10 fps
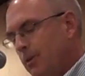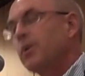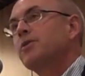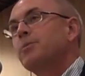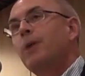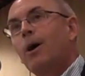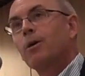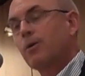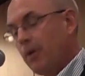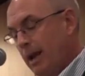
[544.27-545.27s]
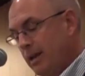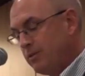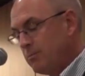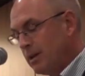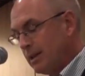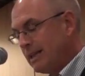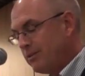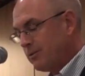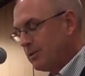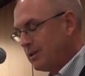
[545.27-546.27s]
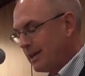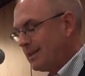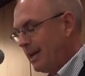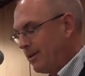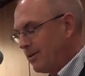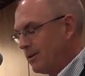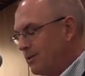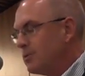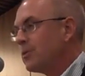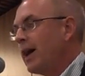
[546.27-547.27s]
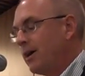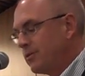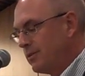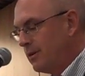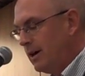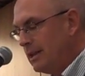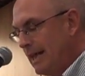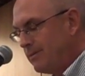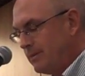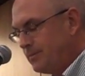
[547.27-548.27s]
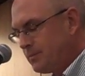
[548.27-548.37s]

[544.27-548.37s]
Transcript: or as a power-crazed Middle Eastern dictator in 2011.